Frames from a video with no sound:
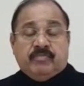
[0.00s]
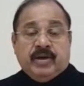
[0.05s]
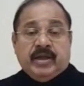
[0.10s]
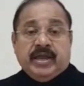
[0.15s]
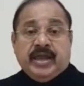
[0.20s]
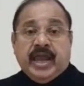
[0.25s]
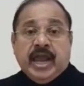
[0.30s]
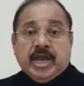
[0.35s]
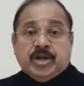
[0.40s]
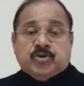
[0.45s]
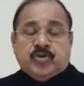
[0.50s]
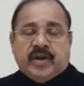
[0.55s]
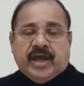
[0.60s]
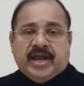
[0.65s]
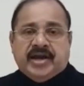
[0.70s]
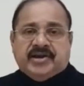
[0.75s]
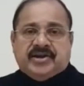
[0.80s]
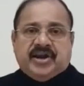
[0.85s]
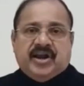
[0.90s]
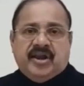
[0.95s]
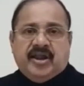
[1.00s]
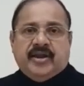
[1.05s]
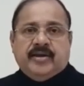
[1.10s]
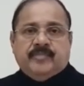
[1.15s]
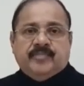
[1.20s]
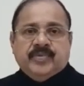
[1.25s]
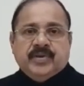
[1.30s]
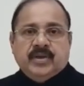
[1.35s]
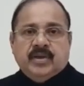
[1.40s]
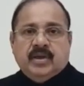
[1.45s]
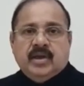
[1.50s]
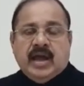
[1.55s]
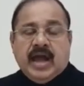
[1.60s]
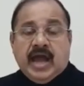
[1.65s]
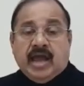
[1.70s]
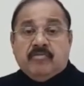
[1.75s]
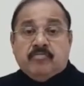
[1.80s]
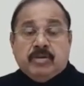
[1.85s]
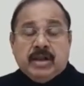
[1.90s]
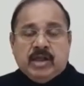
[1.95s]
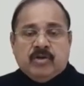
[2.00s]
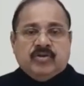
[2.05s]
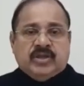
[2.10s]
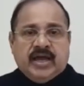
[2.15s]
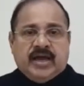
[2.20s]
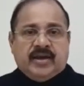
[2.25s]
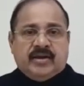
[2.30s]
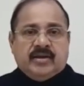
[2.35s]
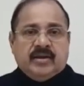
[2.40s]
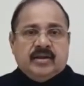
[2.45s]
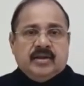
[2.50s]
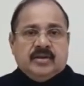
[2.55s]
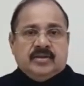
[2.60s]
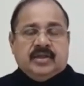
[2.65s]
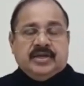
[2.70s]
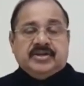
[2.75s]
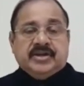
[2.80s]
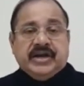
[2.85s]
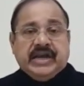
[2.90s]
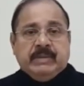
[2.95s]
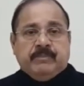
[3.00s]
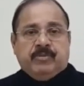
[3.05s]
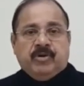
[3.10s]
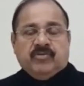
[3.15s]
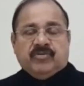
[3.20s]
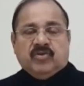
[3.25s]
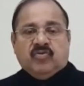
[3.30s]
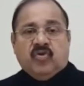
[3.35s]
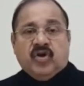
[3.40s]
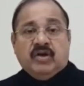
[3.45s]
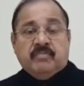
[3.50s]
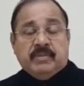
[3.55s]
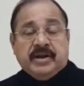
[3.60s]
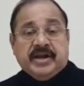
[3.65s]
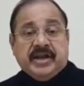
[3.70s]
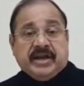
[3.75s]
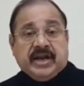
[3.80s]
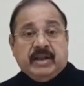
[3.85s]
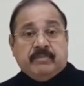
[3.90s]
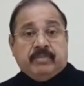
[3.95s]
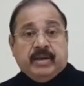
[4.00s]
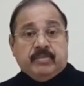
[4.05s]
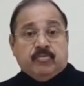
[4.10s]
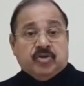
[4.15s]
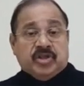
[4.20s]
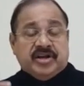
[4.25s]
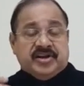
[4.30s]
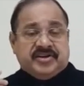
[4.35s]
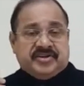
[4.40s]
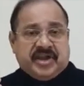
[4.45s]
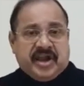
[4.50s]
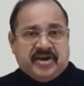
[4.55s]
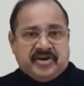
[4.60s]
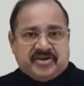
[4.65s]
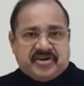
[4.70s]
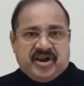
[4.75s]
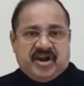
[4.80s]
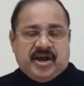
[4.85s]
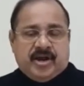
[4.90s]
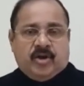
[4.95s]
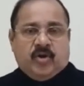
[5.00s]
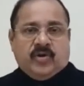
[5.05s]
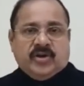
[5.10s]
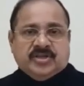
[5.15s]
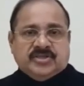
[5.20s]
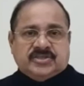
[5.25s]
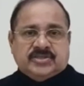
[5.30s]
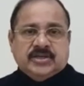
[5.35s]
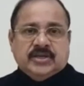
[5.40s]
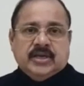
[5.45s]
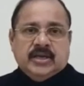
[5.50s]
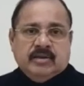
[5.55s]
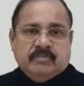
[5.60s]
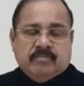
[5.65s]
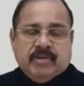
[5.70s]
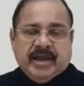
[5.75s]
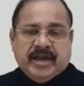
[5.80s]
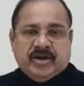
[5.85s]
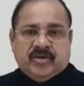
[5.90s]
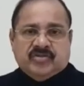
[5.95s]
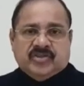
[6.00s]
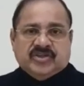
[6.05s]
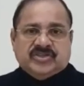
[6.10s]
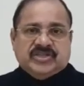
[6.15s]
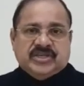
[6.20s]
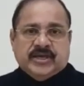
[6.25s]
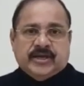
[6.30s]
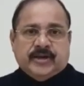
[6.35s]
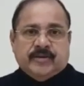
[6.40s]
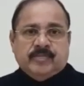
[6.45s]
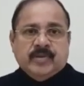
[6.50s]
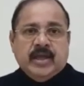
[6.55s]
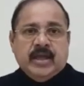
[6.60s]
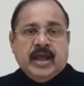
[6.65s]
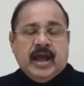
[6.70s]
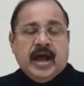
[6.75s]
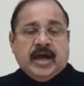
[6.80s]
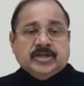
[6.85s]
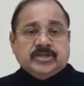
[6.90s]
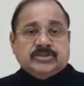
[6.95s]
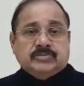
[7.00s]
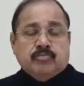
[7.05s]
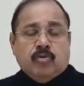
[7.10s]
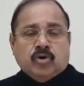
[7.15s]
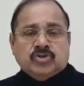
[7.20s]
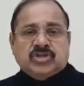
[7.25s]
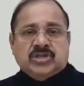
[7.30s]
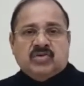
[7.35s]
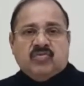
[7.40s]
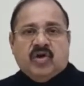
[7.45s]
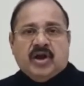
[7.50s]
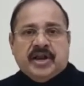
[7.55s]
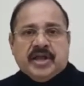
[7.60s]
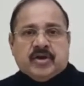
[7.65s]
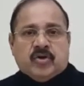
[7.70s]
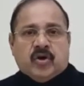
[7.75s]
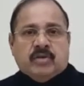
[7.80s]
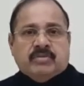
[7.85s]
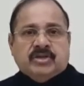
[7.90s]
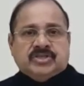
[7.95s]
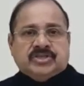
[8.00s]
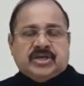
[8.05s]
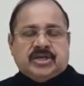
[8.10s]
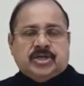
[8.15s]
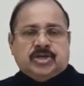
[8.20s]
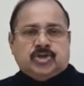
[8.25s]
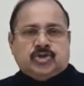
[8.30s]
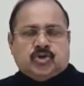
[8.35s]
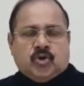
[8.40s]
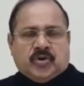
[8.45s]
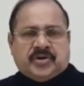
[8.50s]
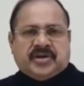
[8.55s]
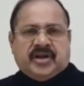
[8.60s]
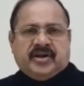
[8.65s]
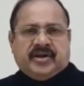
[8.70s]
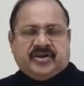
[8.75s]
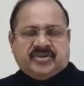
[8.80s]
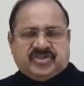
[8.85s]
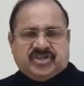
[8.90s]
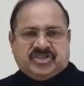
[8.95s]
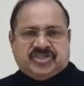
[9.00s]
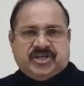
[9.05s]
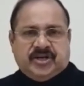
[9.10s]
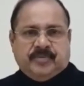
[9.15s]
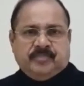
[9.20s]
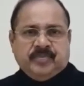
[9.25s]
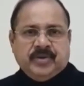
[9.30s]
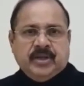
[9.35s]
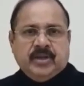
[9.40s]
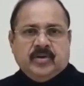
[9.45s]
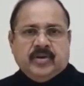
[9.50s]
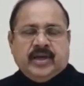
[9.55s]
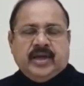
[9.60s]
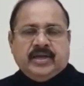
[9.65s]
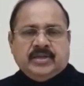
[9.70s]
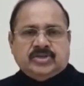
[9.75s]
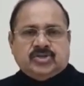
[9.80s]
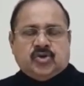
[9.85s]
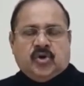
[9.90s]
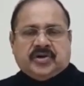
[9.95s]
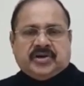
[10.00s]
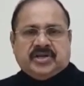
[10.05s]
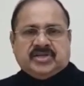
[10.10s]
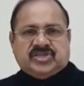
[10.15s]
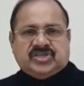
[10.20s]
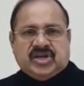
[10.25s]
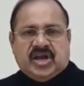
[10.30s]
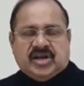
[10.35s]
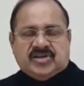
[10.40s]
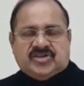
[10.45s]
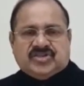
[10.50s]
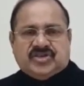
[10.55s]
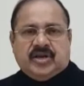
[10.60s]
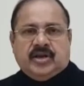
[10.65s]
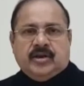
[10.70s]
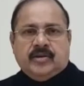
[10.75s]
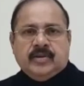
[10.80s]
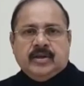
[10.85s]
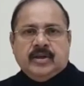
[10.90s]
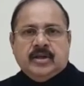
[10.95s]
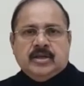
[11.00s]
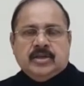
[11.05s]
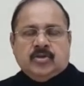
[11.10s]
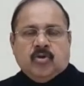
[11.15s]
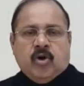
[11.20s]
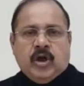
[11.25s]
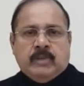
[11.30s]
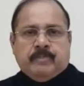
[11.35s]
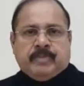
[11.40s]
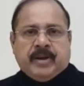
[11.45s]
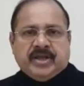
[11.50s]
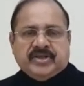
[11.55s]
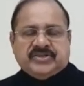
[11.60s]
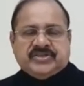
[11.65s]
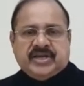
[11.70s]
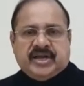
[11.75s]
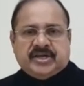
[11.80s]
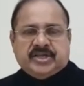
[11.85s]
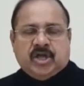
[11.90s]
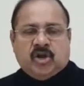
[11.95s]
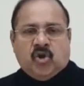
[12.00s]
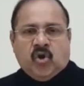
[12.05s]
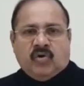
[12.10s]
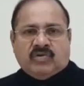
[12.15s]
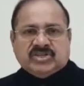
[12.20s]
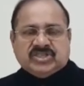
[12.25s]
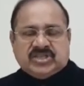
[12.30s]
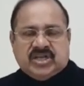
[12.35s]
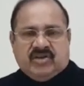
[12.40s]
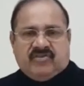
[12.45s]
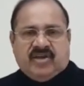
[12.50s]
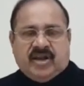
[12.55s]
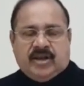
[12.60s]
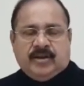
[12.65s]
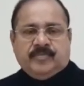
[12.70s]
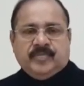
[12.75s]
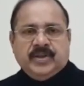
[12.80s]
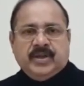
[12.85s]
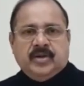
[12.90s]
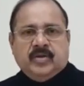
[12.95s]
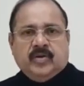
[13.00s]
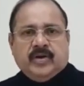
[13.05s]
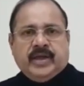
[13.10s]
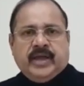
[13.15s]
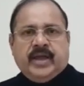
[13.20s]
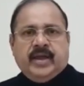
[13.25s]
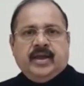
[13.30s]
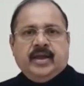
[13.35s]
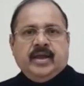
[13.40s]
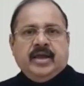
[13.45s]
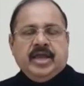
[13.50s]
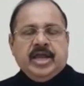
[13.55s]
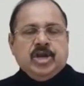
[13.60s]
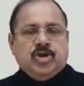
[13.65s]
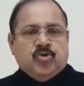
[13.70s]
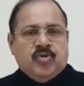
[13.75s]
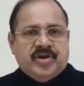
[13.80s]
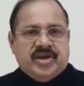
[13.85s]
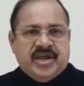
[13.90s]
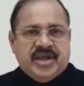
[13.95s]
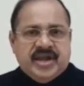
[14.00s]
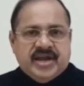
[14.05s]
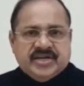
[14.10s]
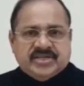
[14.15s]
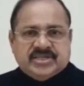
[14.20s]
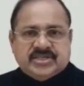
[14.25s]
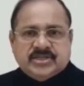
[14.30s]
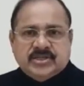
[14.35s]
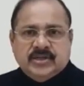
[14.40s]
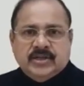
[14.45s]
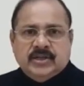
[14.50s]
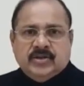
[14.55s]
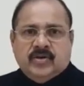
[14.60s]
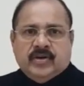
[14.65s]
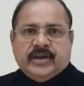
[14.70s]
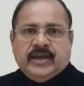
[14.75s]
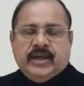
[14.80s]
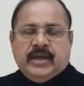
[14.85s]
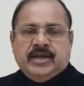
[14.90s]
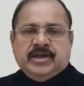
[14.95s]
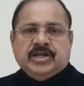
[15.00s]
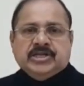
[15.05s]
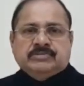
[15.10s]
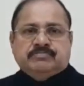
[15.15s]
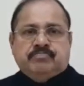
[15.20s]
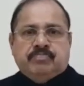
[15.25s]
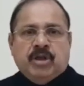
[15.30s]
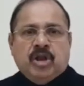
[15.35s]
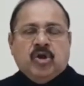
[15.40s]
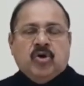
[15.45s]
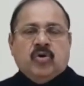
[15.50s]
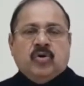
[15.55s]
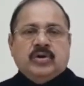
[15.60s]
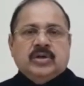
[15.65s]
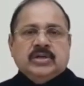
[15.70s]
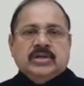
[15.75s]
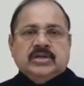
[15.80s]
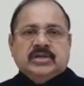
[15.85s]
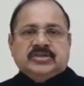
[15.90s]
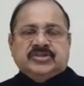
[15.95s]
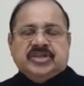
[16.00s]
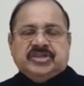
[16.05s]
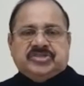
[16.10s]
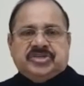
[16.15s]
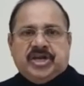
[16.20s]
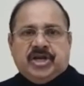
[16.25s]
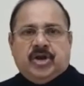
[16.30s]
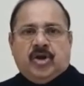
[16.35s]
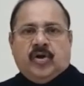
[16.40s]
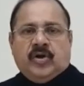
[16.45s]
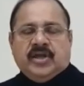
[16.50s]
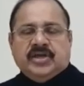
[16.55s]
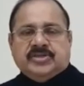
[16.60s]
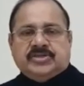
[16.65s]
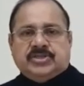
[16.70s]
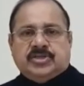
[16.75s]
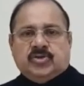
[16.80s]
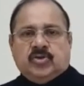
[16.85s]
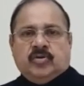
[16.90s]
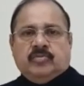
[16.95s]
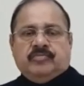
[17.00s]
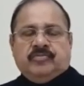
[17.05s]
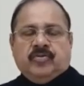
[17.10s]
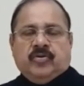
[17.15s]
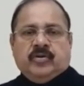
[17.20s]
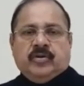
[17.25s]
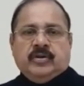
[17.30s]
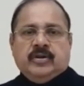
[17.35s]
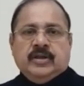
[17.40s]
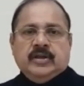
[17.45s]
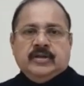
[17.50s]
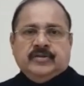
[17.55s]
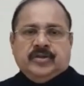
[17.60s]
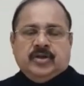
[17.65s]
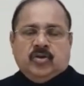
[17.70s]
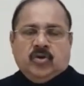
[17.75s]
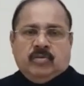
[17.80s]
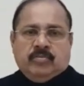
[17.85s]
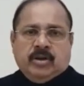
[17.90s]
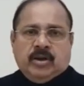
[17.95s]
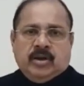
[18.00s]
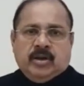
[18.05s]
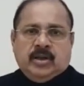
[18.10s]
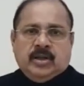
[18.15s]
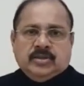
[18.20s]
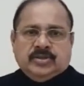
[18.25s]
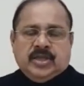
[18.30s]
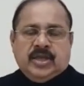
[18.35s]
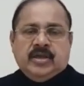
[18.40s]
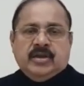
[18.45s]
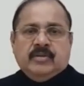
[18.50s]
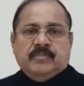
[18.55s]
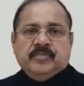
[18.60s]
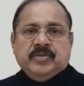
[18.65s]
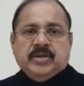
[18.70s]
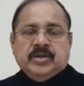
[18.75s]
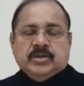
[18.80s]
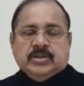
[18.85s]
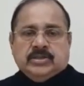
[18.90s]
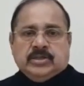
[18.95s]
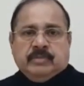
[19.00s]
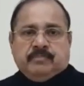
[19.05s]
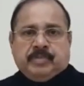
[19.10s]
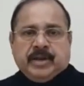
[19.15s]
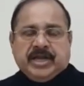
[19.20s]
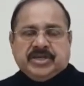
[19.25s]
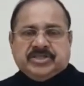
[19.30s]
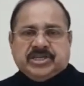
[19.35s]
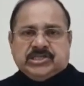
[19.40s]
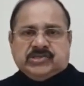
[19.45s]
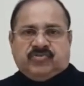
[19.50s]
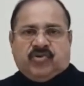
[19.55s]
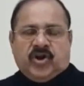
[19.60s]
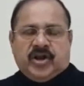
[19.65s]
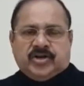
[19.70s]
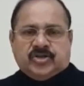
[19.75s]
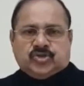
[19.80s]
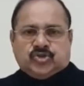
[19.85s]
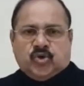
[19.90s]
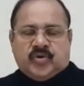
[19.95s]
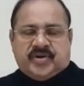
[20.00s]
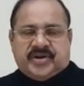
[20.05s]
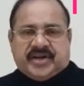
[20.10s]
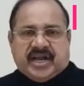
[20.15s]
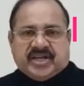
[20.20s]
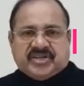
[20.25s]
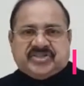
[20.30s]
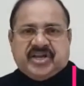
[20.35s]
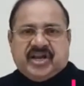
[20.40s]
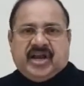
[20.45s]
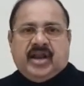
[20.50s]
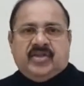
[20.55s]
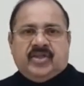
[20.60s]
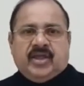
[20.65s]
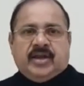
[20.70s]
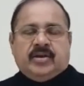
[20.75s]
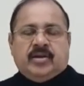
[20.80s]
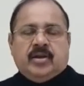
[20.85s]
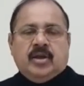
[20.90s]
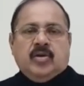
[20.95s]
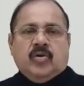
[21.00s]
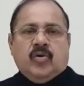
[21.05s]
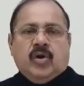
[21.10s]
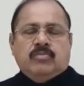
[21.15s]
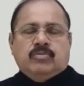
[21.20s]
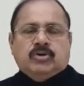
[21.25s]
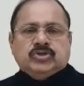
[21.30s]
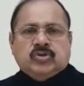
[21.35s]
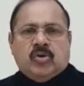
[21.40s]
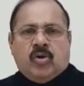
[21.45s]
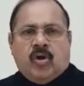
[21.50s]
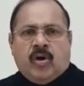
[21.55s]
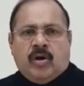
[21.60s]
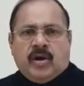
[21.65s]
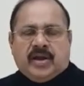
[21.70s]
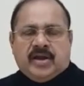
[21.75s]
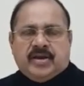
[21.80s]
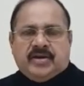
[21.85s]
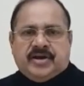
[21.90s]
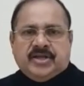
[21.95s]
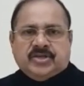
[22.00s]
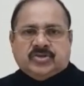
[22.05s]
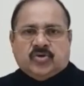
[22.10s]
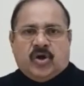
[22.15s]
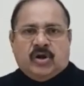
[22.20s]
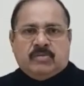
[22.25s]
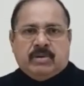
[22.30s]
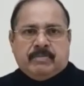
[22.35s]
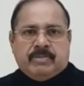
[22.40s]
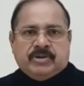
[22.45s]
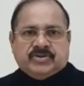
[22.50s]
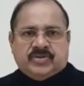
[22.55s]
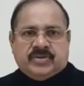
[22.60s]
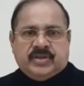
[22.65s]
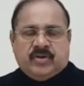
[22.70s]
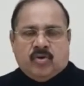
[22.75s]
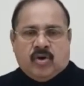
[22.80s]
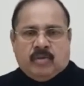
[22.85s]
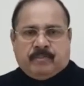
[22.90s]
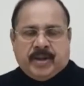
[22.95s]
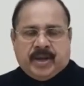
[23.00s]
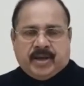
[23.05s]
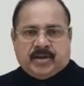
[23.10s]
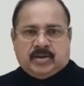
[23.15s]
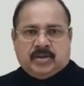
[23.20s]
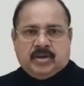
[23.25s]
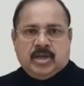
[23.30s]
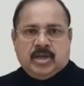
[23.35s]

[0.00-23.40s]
by 8 to 9 trillion. I believe that the GDP of the world may decline by more than $10 trillion by end of this year, as most of the world economies are in total recession, okay, total standstill. The oil prices are at the lowest level, okay, in 20 years, okay, it is below $16, you know, for the normal thing. The price has fallen so drastically that almost all countries, all members of the OPEC,